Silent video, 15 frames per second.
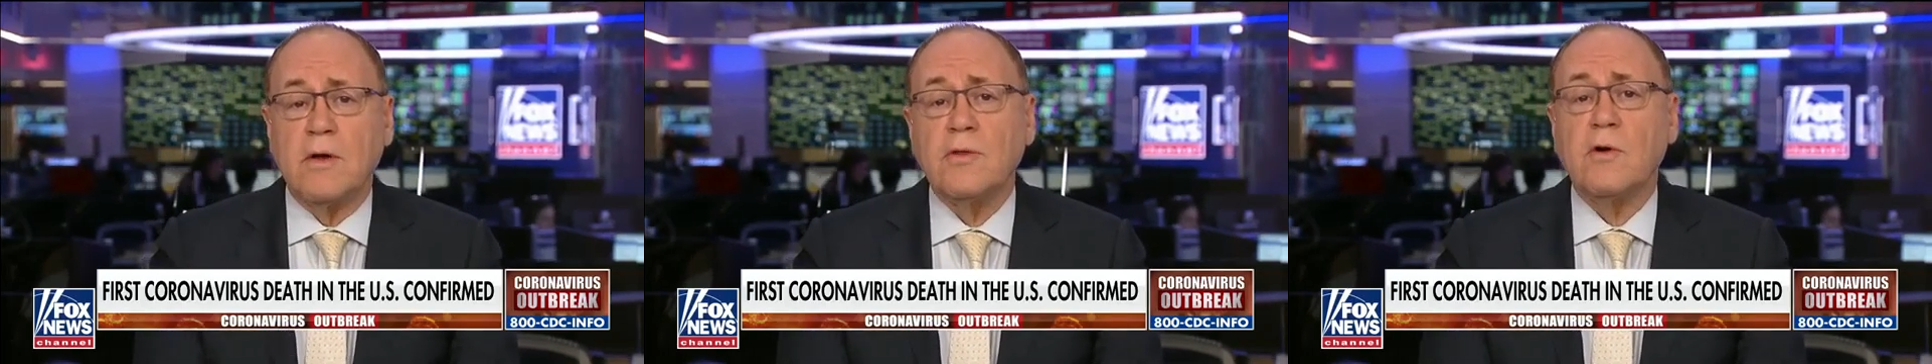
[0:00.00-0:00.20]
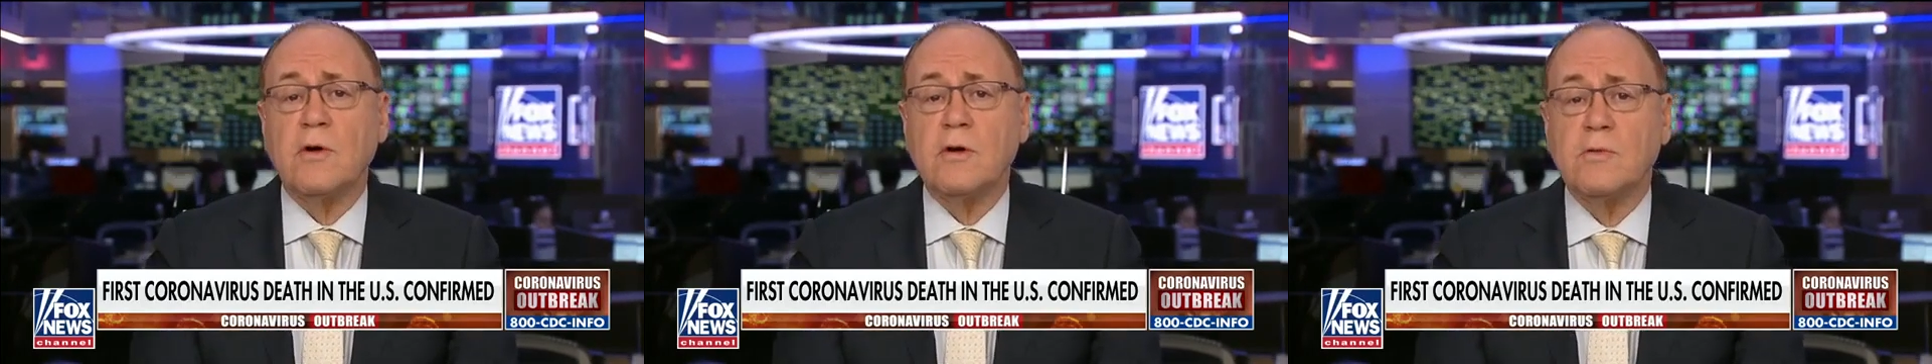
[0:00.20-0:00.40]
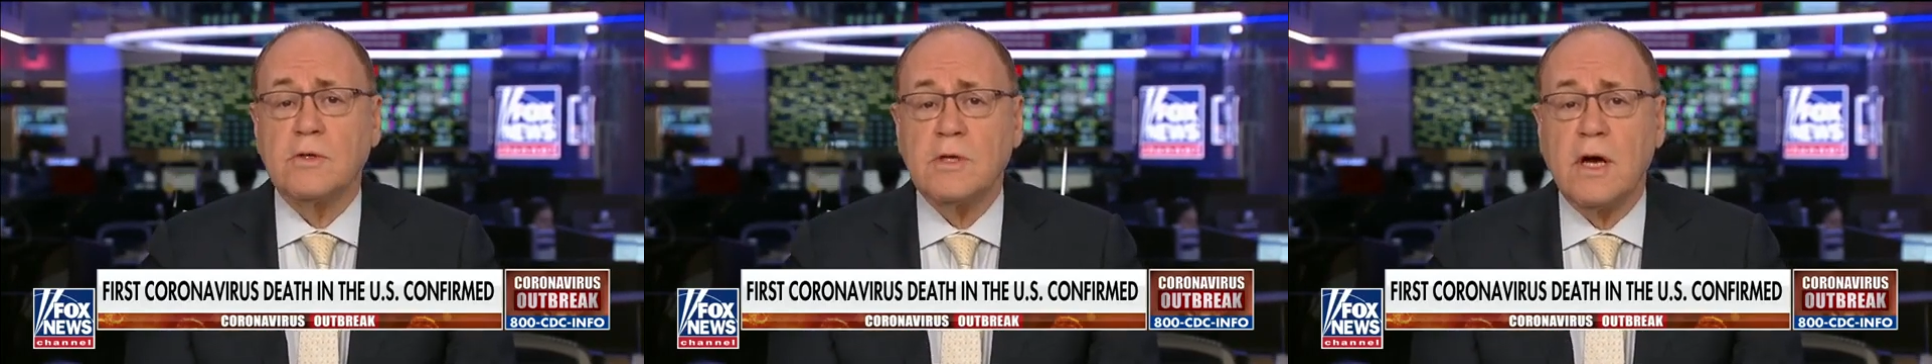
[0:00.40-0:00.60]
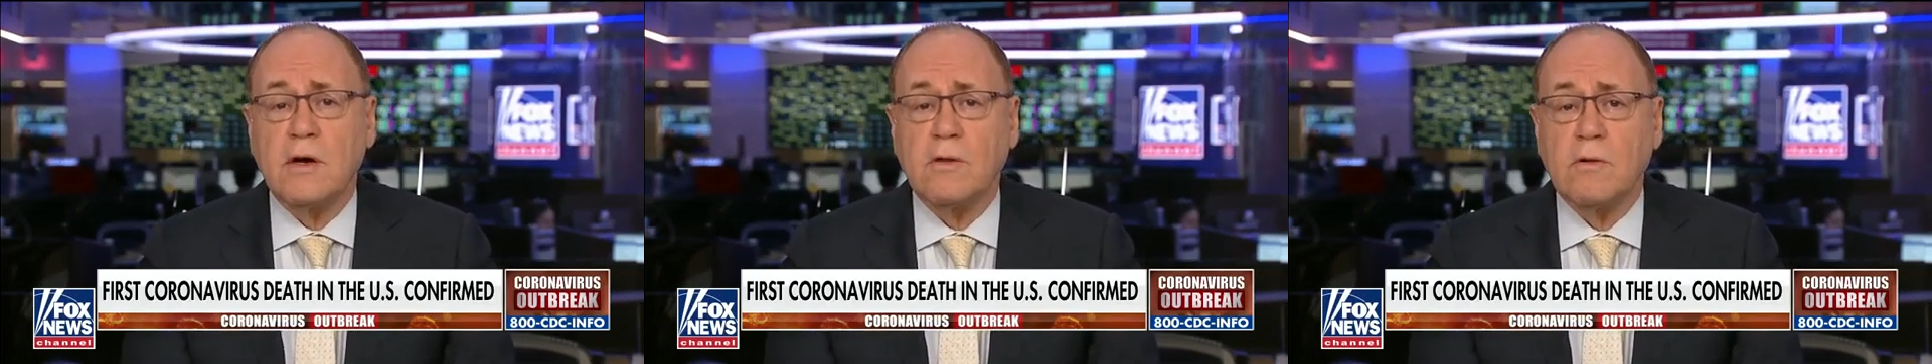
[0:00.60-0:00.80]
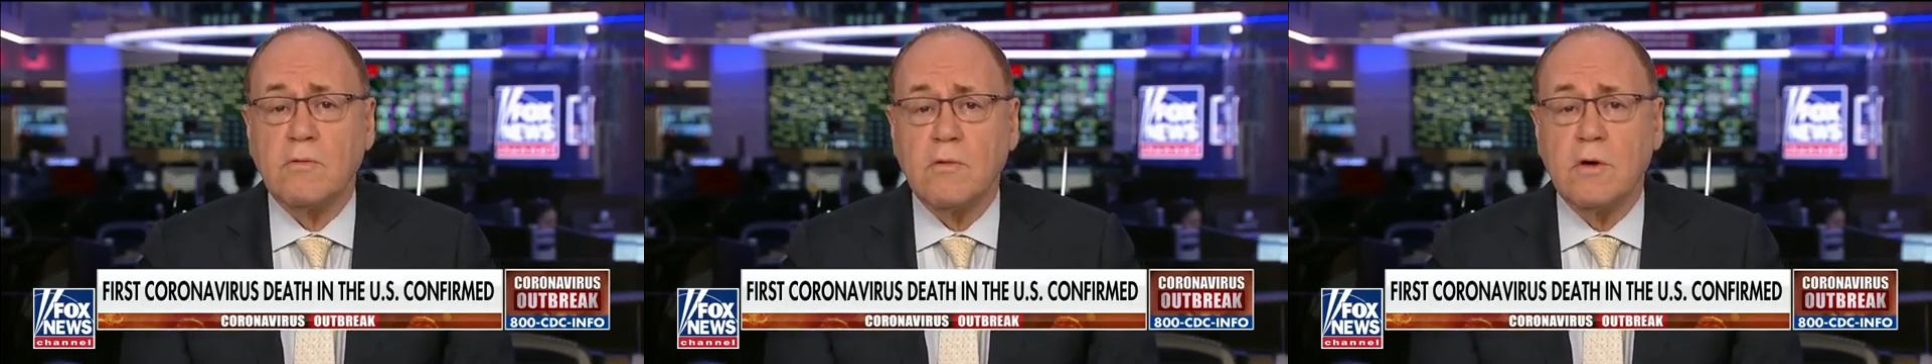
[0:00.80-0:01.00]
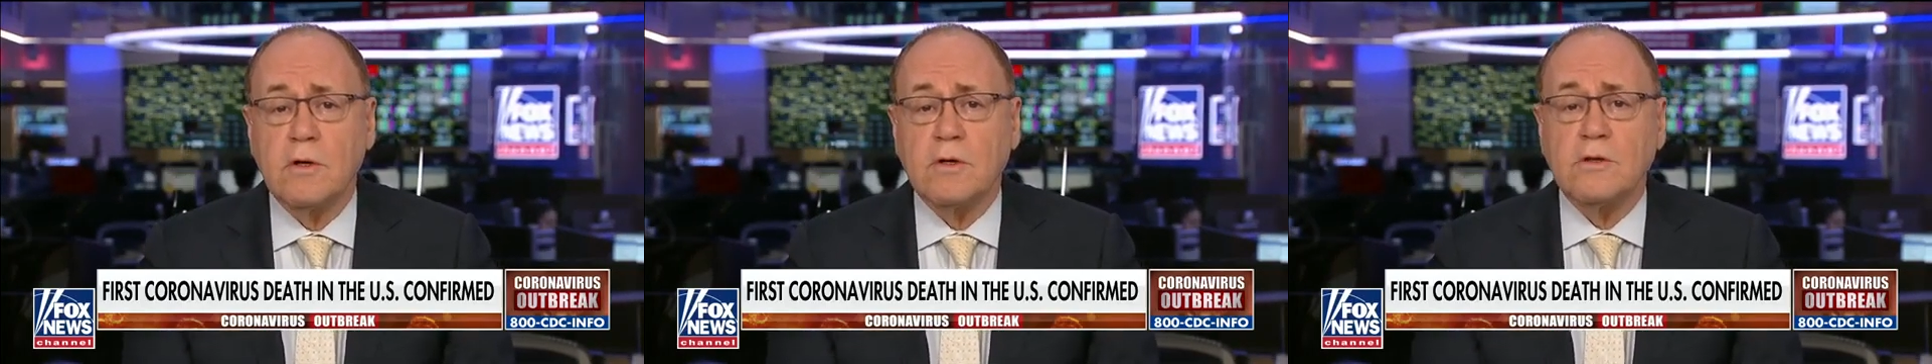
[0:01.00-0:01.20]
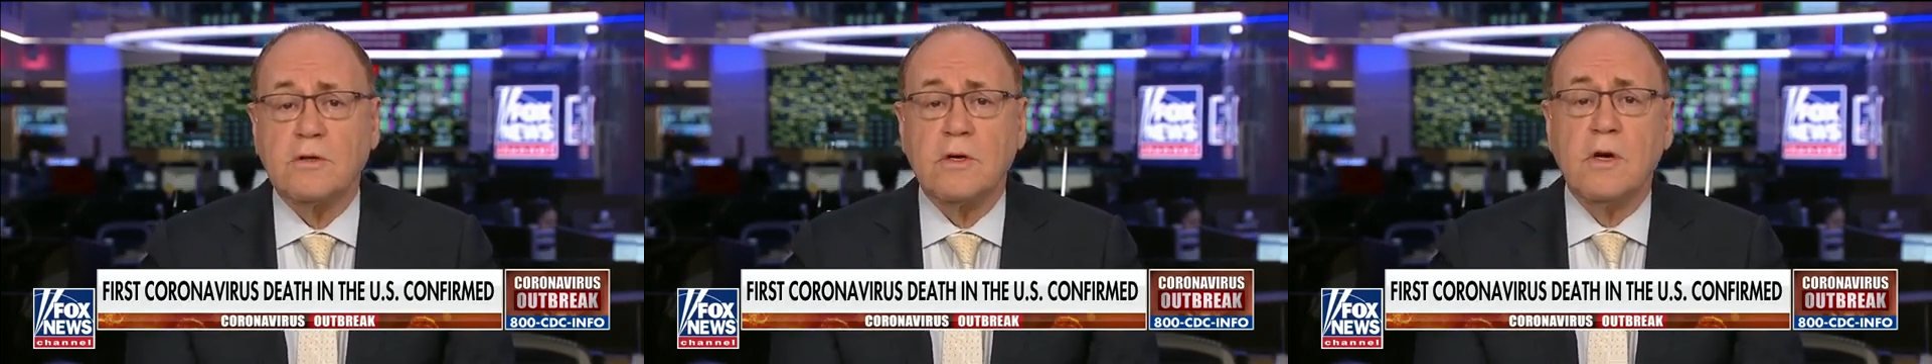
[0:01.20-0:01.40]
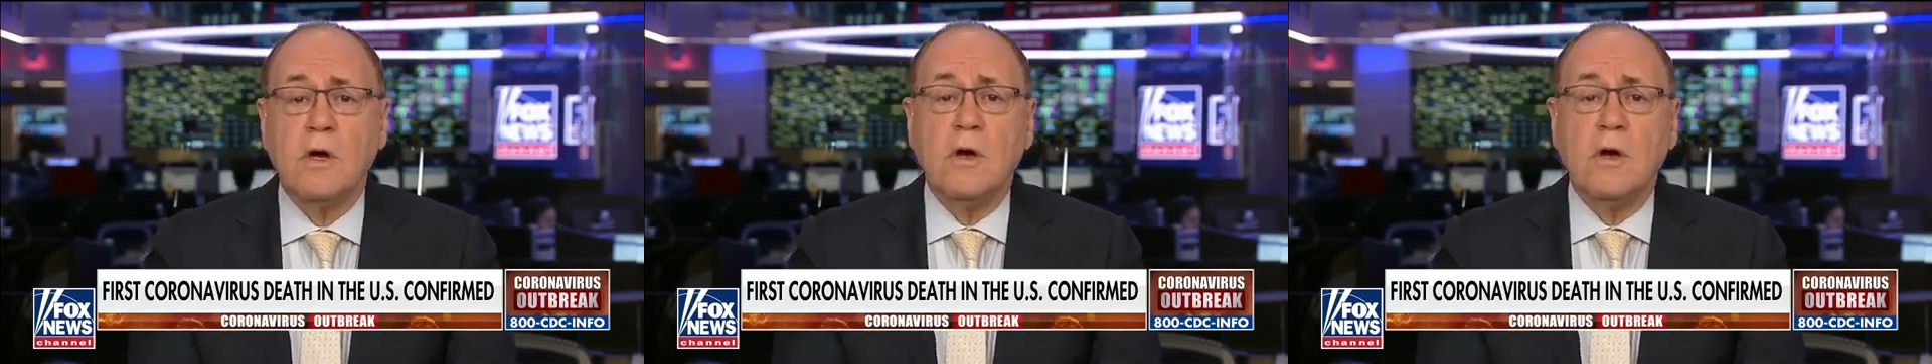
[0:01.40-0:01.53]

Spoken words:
I thought he was out of the woods.